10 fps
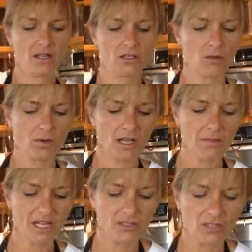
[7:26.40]
So
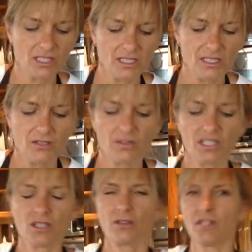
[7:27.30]
I'm actually going to do
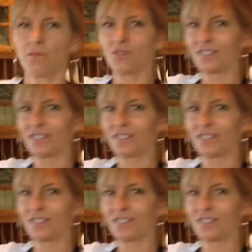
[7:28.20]
this 30 more